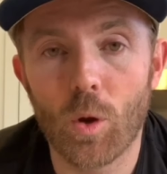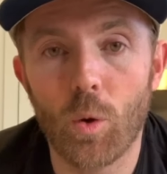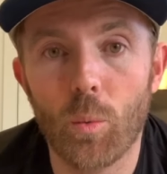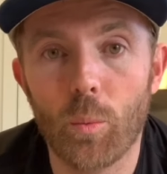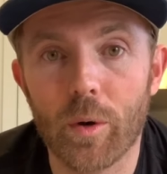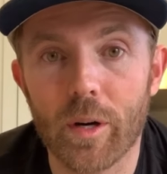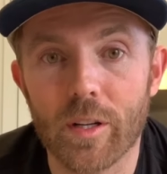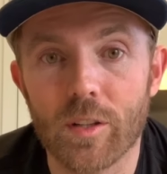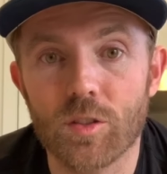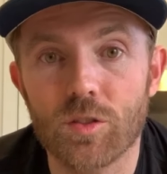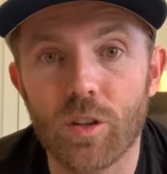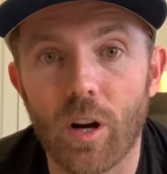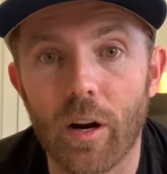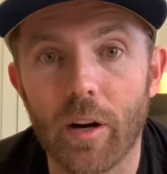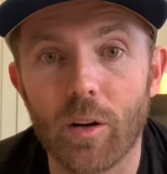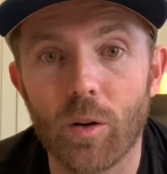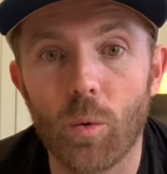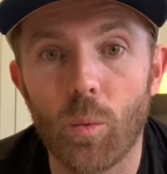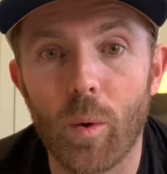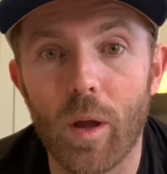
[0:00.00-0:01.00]
We're gonna
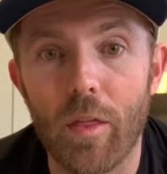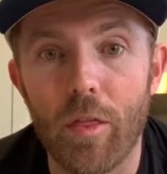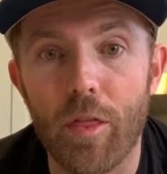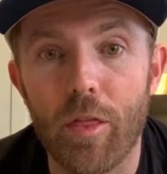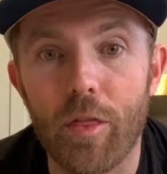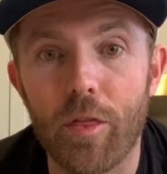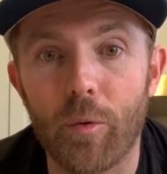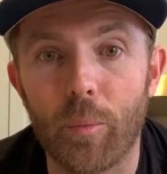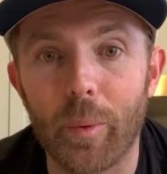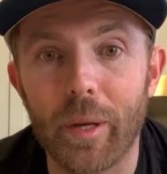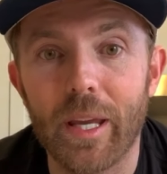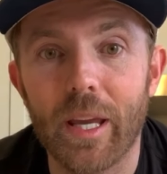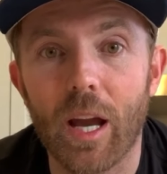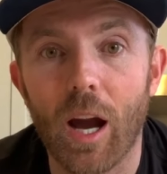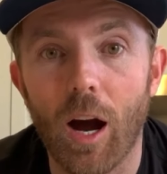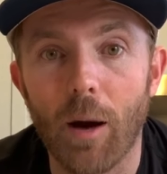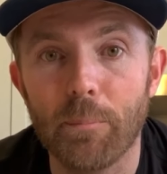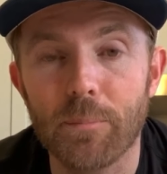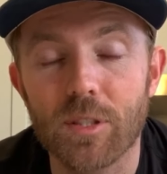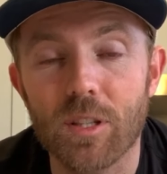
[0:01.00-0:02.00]
start with 3
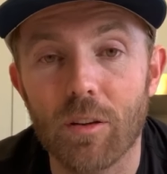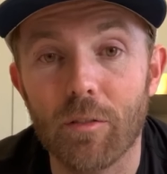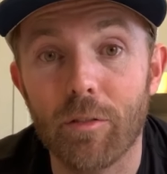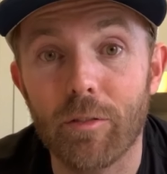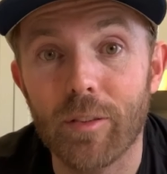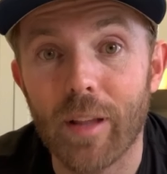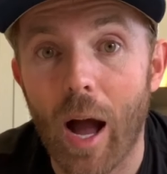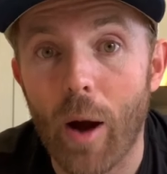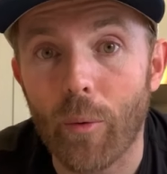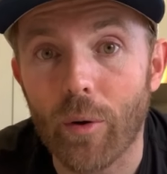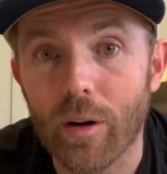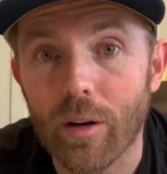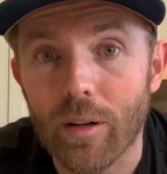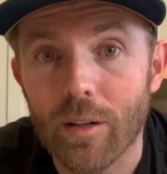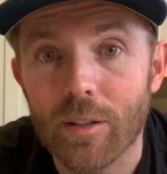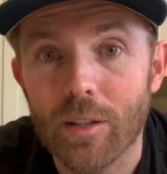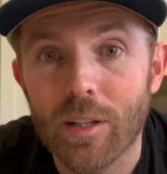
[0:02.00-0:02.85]
cups of flour.